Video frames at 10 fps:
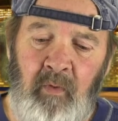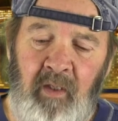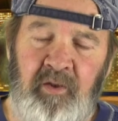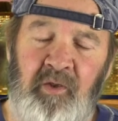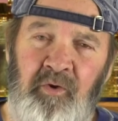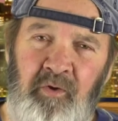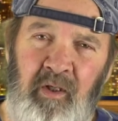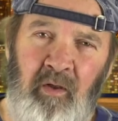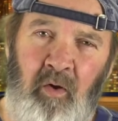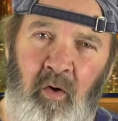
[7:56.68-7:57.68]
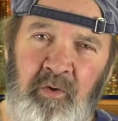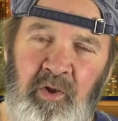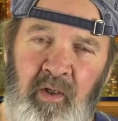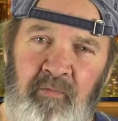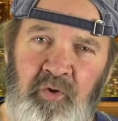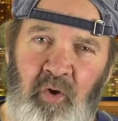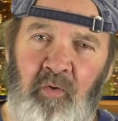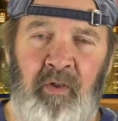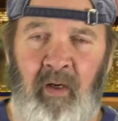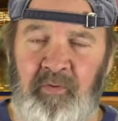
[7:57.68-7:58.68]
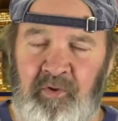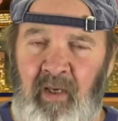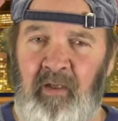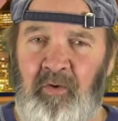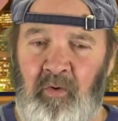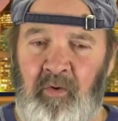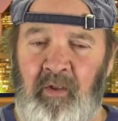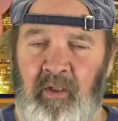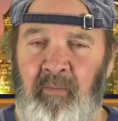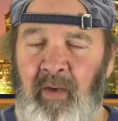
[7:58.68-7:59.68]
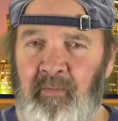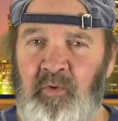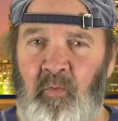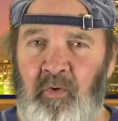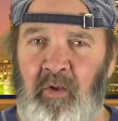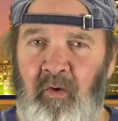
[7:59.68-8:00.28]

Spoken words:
I said, "You need a long sleeve shirt?" Now I'm standing there looking at a man that's wearing a